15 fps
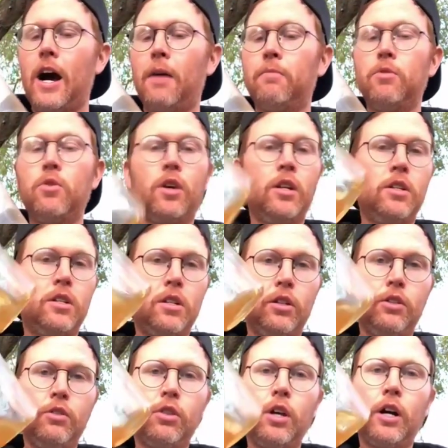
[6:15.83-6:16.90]
you can
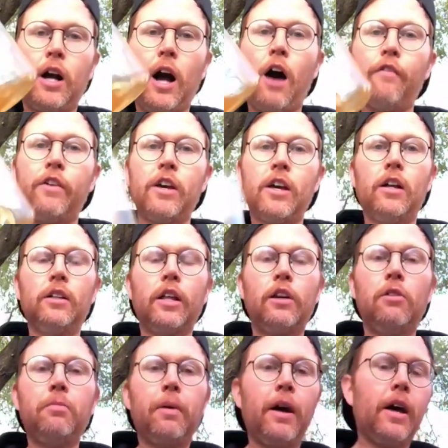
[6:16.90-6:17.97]
dilute the agave a
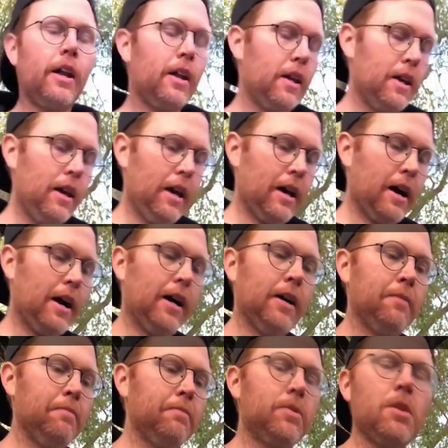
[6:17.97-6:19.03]
little bit
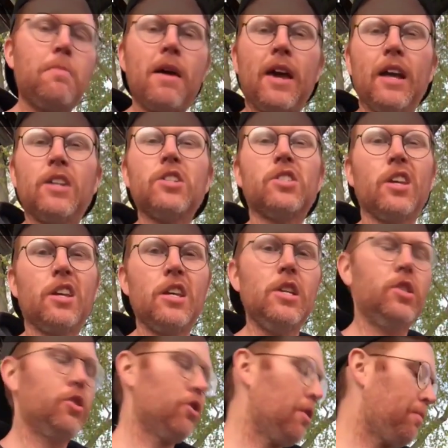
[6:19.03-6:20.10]
to make it just like
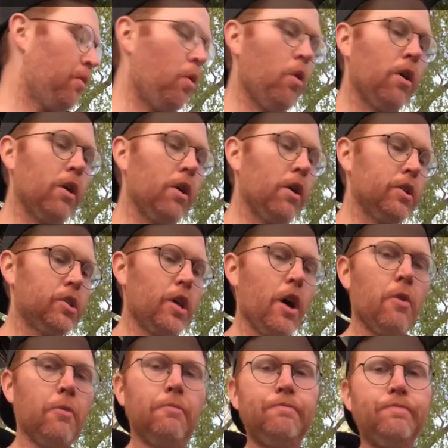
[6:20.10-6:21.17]
easier to pour. So
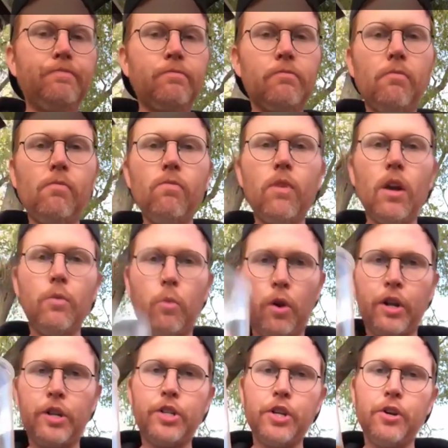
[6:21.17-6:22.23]
we're
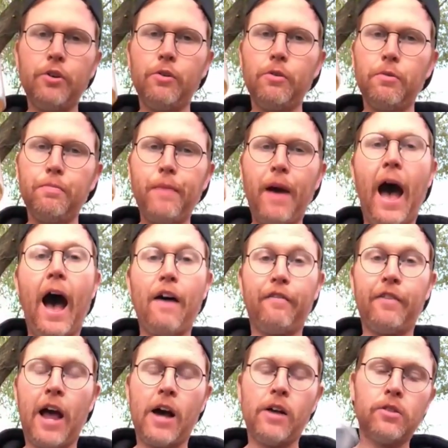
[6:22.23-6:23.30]
going to do
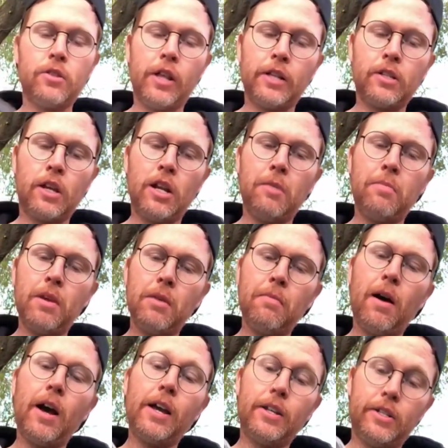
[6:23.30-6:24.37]
1/2 ounce. So that's going to be
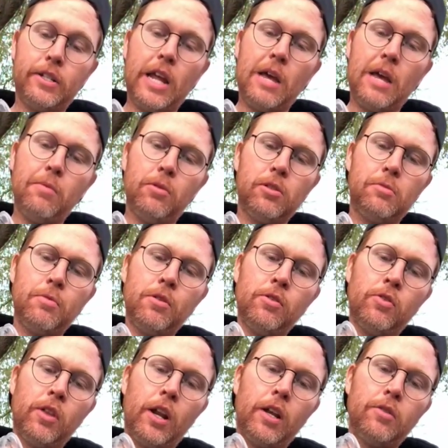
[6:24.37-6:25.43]
my tablespoon
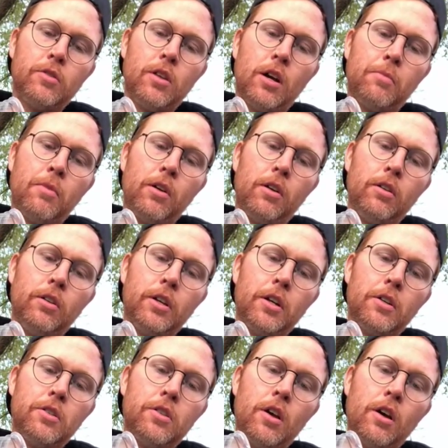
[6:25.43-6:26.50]
that I was talking about
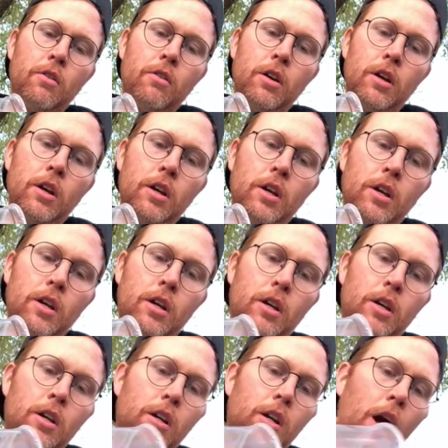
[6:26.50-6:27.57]
earlier. So
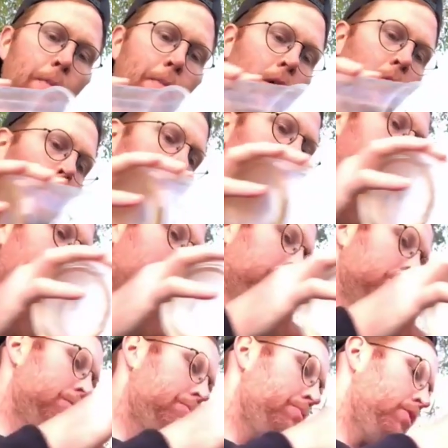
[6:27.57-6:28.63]
got my 1
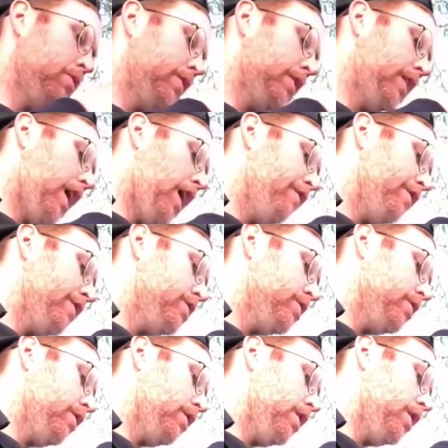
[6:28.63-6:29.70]
tablespoon of agave
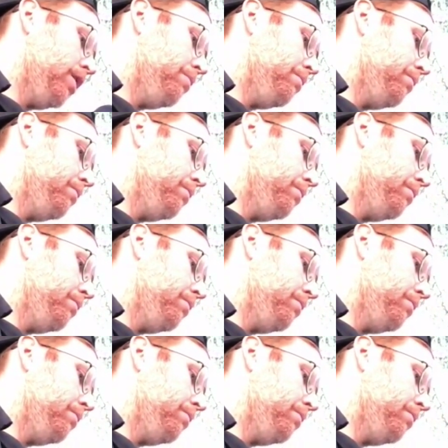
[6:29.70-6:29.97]
syrup.